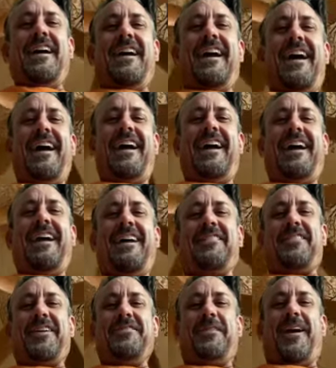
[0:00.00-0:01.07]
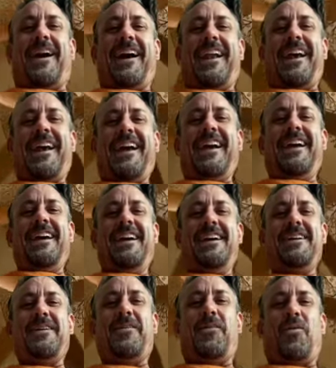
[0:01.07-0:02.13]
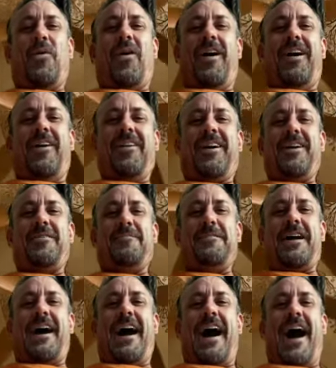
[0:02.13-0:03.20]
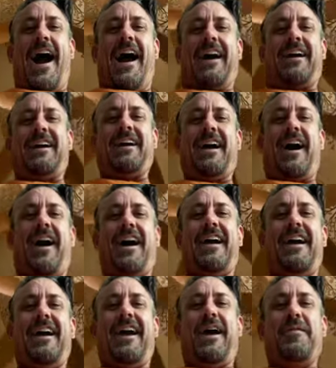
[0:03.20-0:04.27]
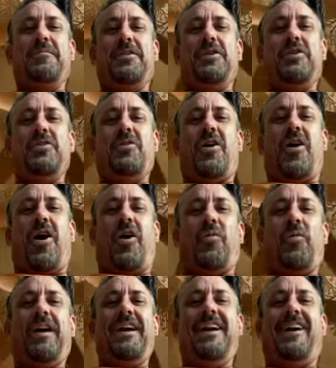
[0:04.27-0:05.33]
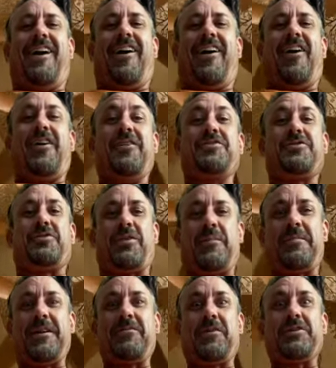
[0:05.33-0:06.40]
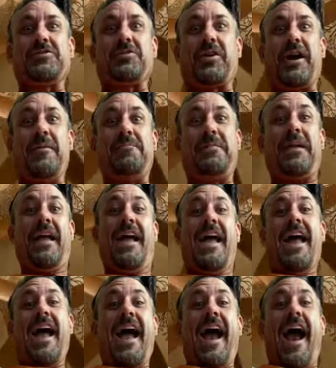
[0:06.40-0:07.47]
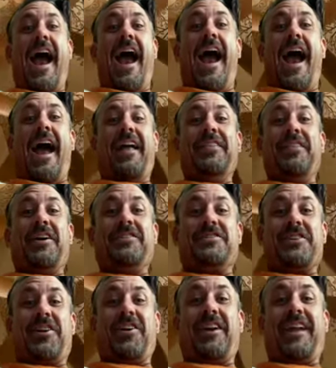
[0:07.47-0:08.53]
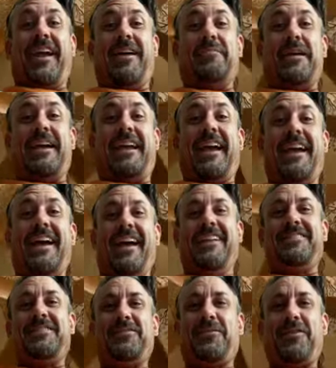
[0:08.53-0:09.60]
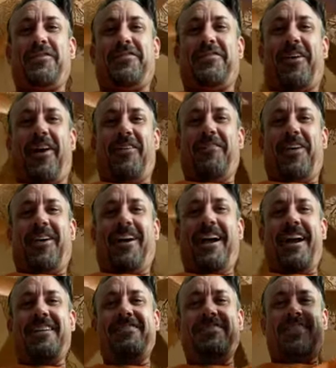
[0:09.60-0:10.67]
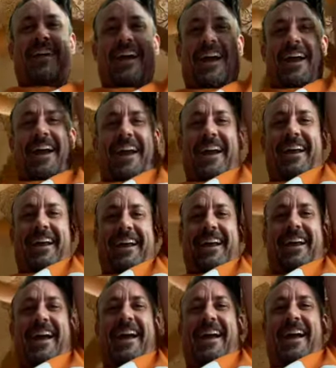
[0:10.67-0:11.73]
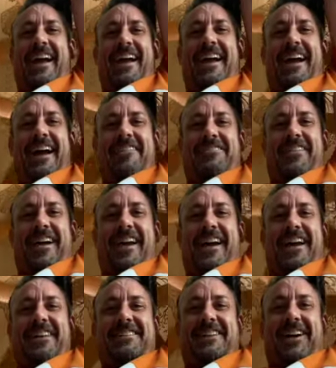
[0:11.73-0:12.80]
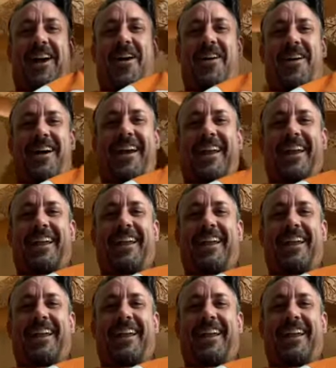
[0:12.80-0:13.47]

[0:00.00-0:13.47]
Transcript: Hey everybody, welcome back. I am, you are, we are tripping with Trip, and the journey begins with Farmer Jefe. Hey Jefe, how's it going?